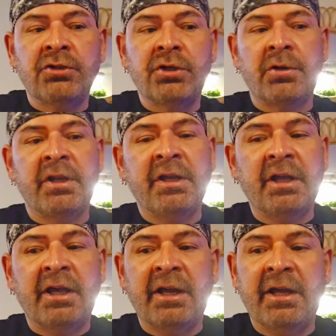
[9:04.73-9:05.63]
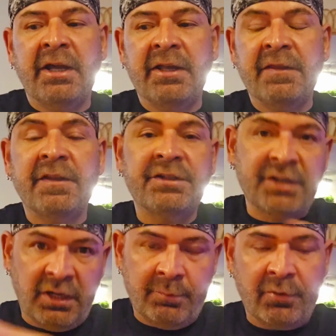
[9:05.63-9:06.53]
During the
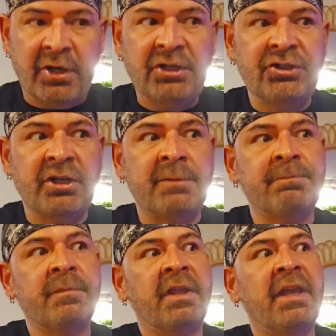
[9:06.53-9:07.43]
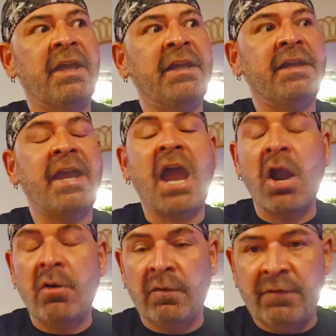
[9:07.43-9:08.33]
celebration, a
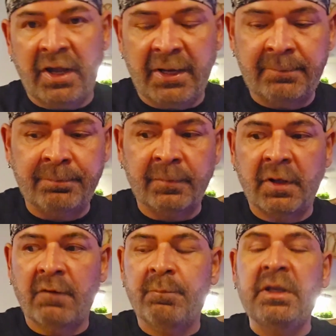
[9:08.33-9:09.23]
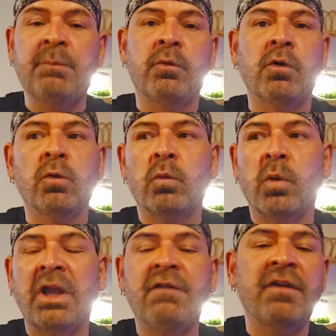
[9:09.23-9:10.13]
caravan of people
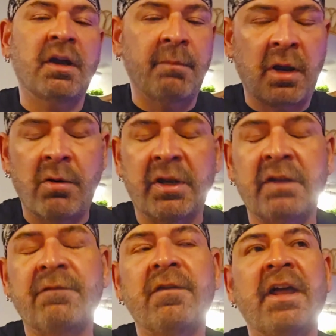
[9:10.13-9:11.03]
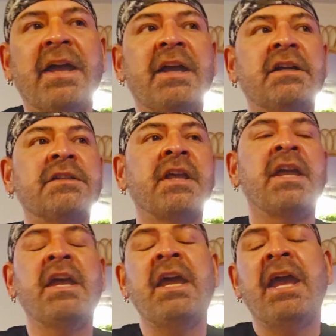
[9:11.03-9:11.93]
waving American flags
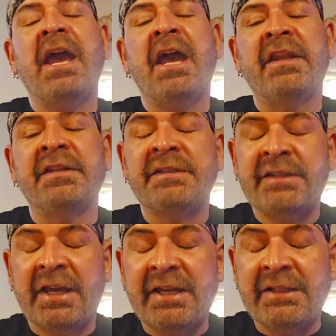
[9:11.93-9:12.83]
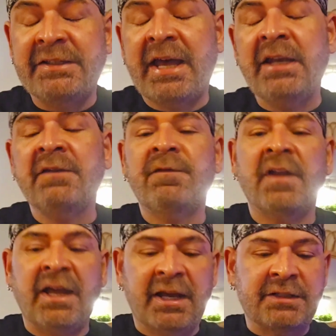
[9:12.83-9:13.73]
and Italian
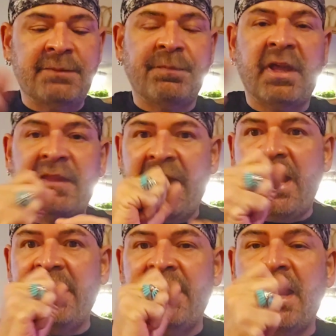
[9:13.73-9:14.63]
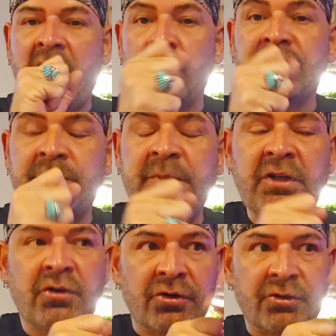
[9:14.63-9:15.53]
flags, and they had
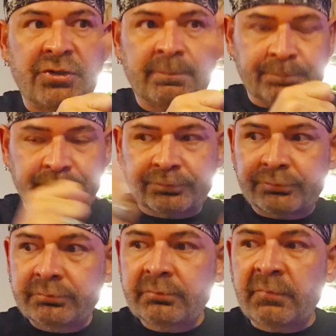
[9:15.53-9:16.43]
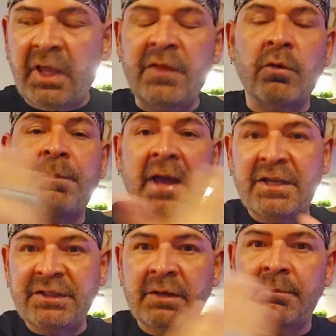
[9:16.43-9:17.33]
loudspeakers, and they were
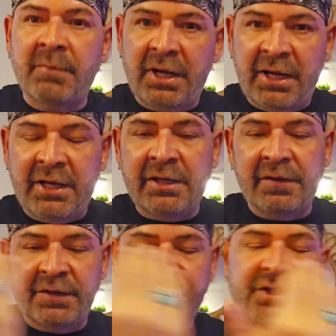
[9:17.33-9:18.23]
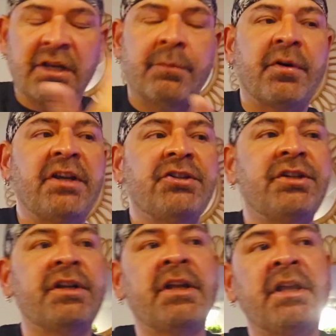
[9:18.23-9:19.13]
passing by the
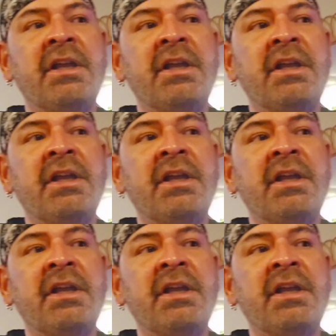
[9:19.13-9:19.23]
celebration,